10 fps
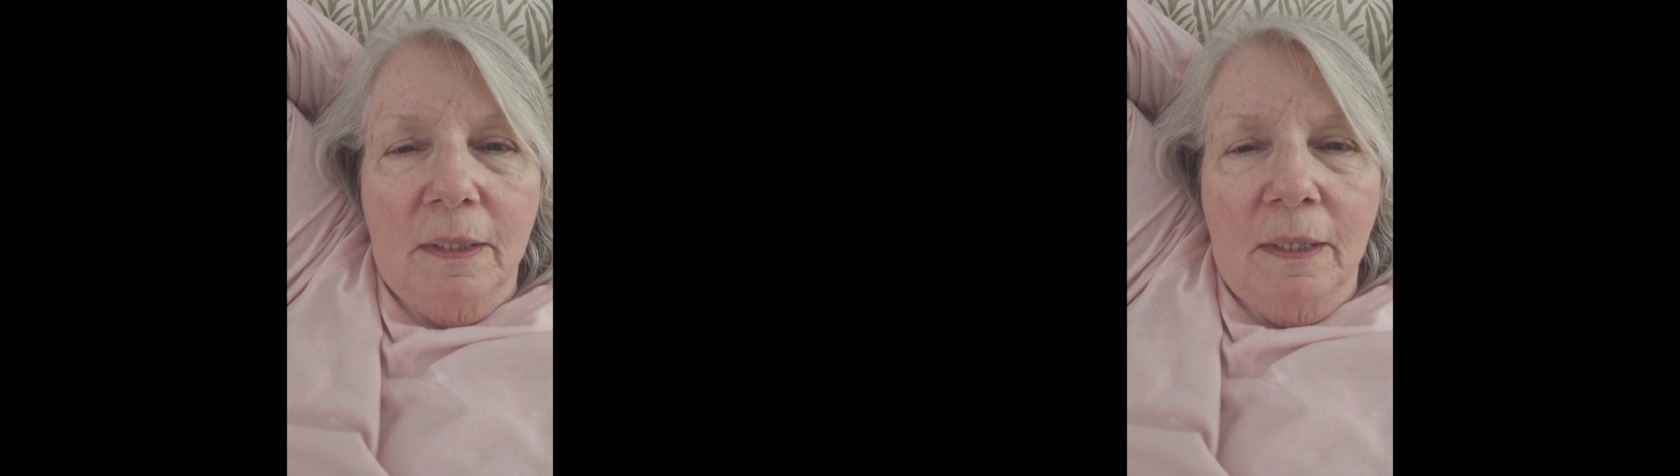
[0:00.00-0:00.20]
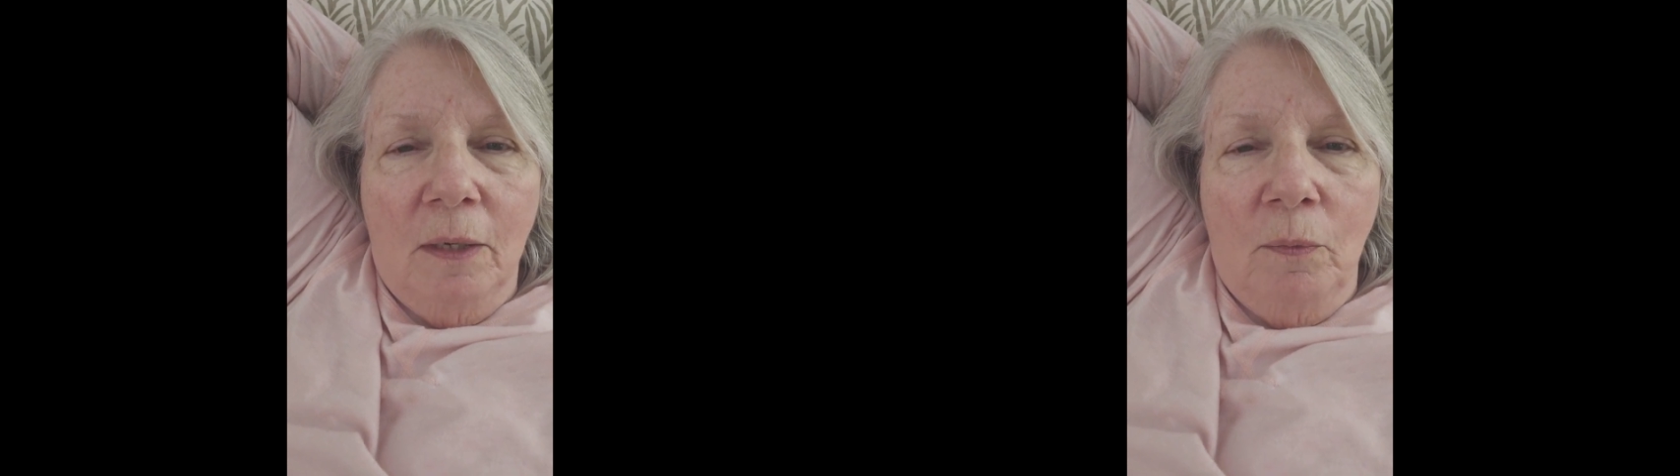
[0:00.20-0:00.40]

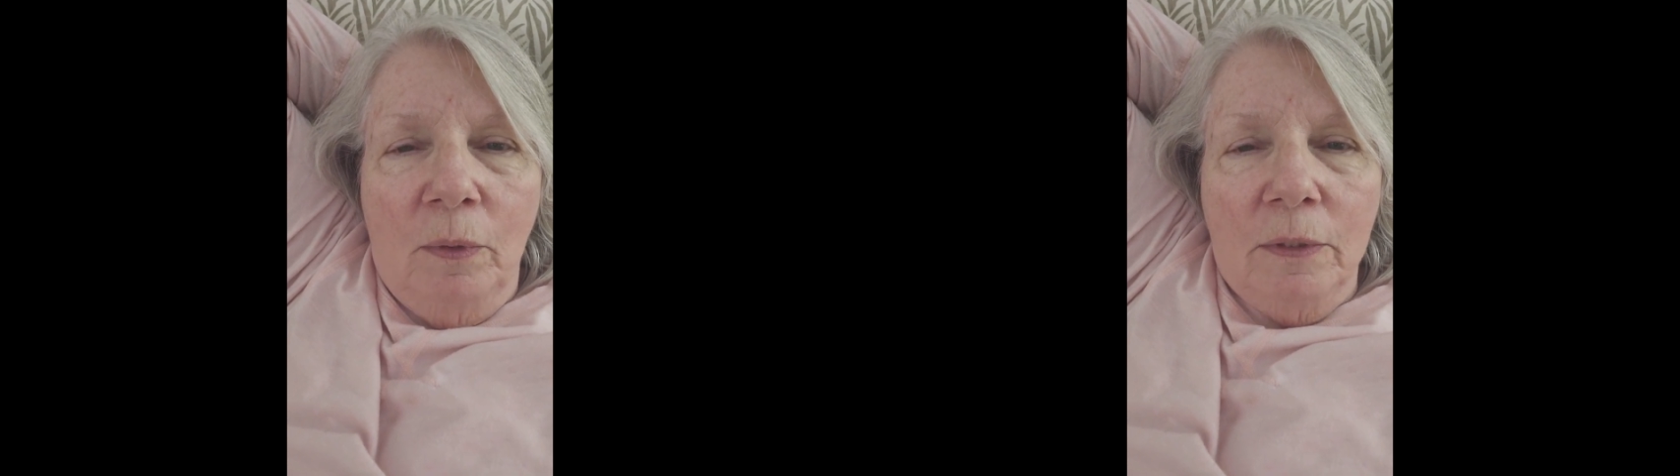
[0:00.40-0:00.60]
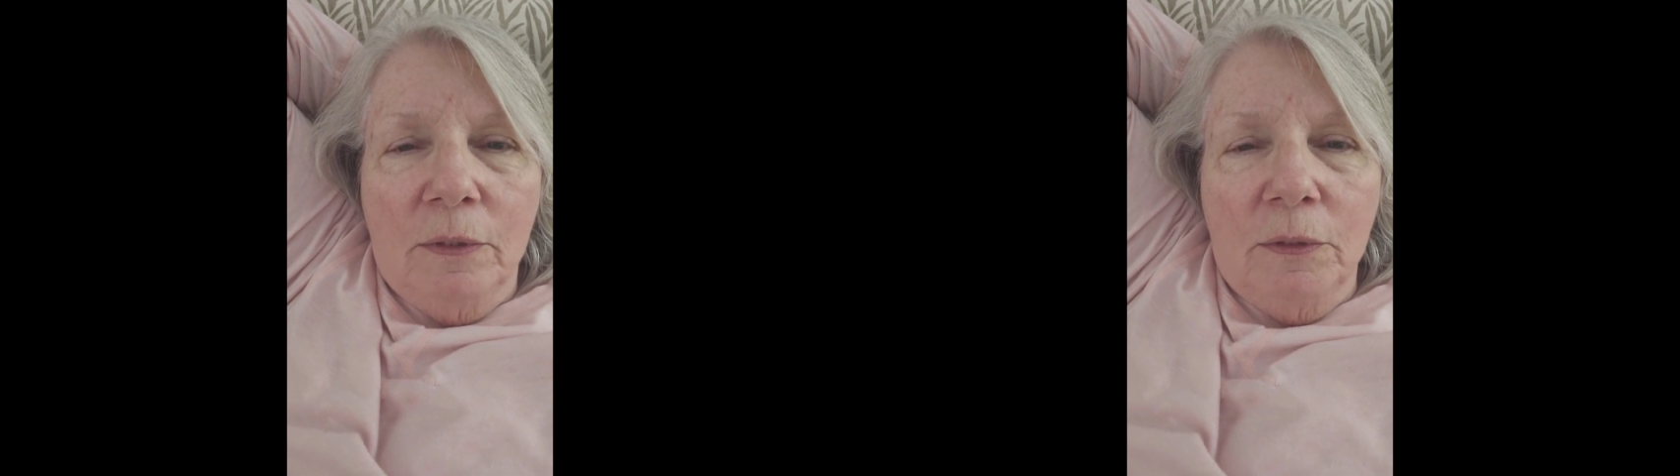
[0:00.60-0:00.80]
I
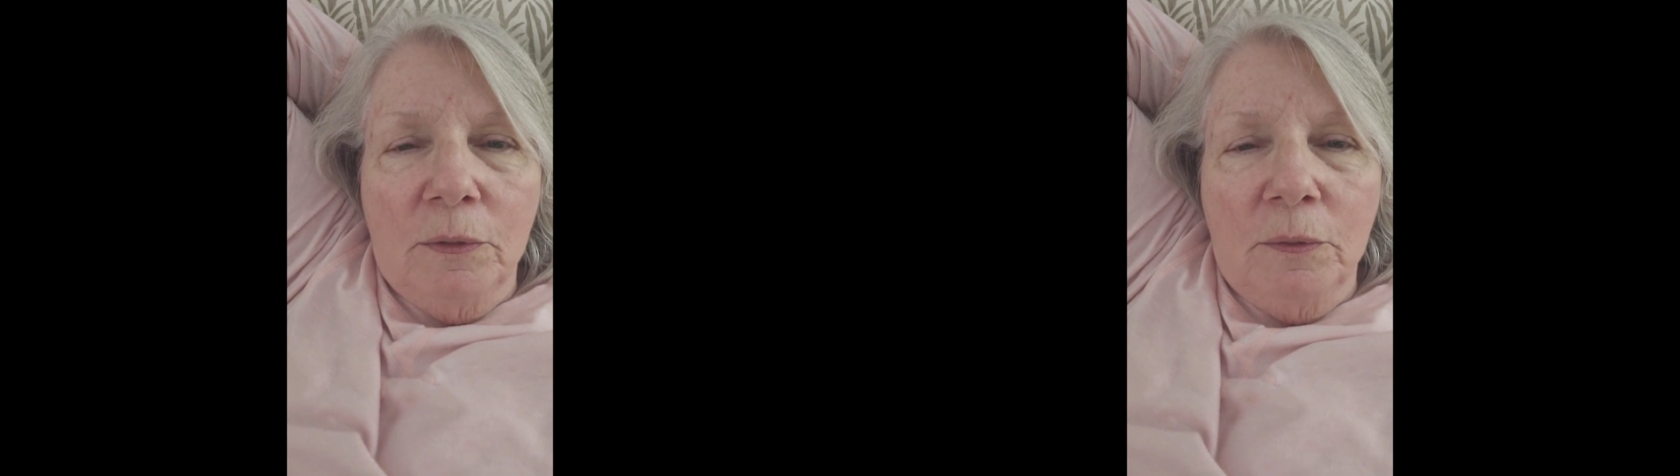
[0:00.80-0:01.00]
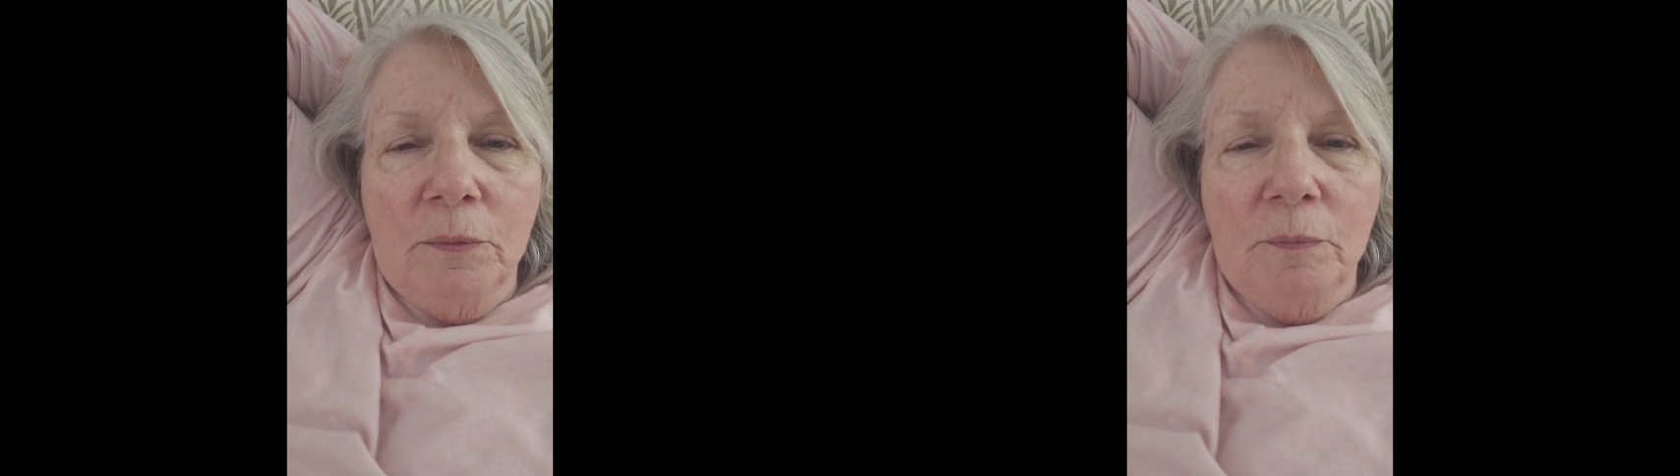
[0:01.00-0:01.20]
want
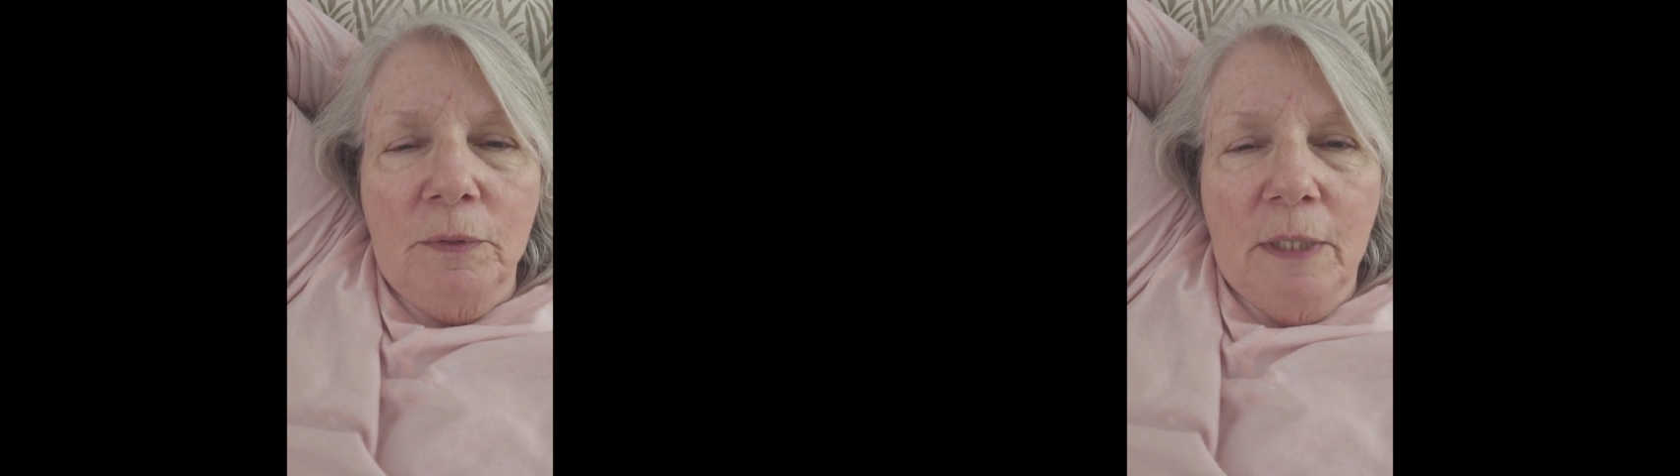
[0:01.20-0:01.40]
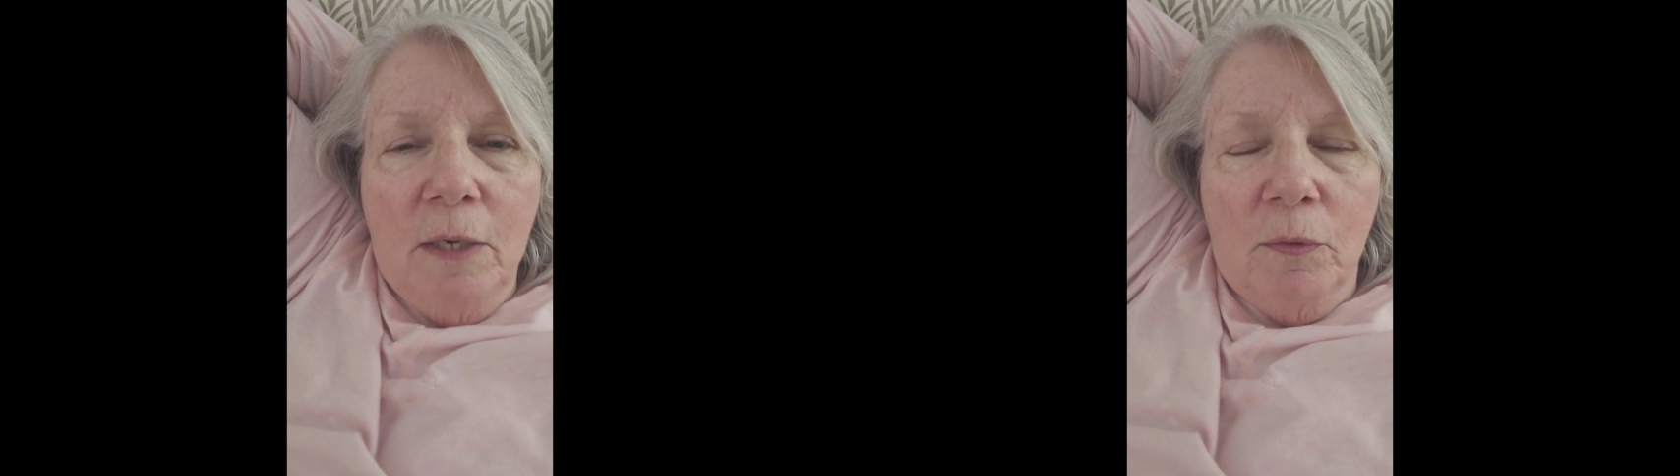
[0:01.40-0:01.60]
to
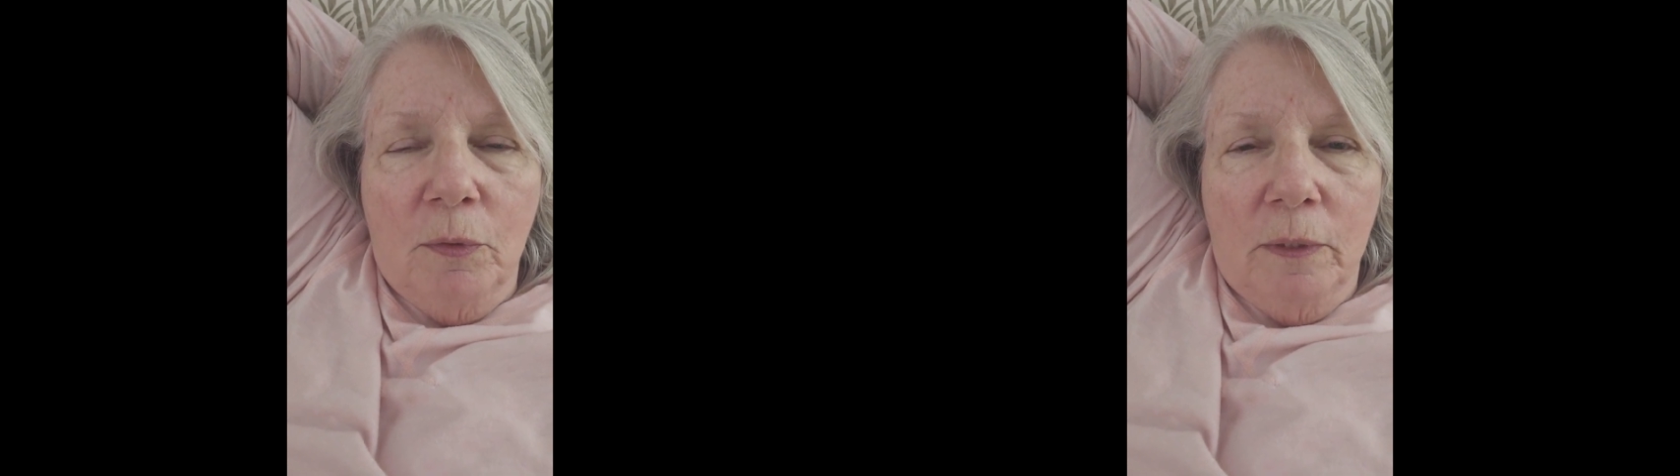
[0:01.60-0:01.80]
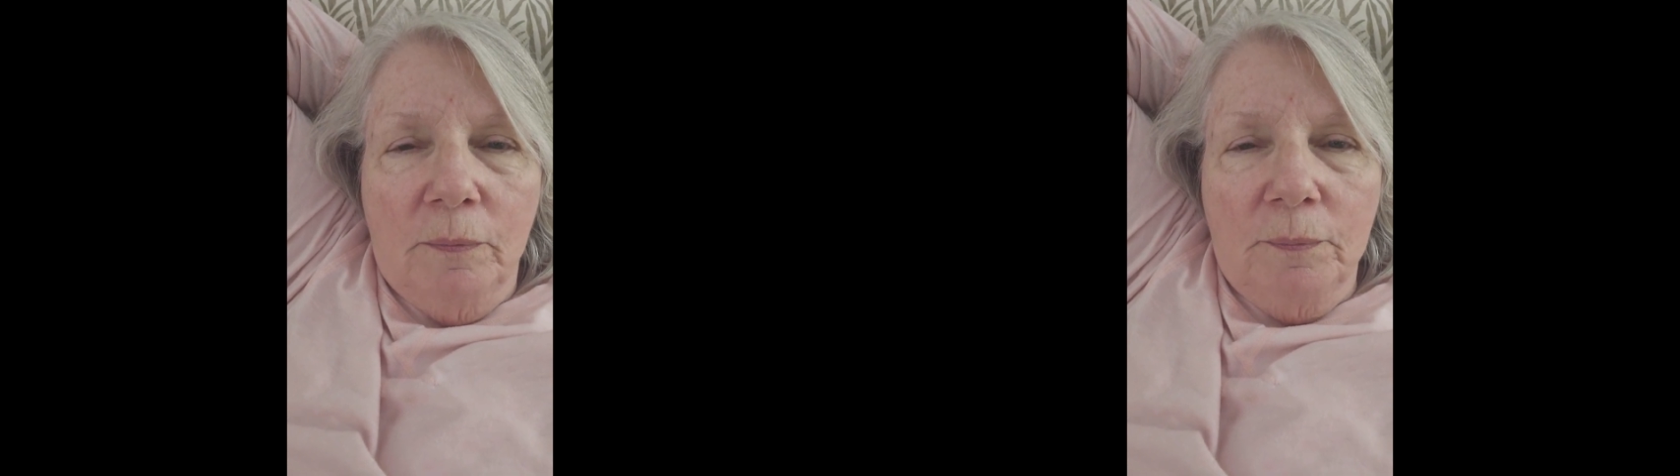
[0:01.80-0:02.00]
savor it,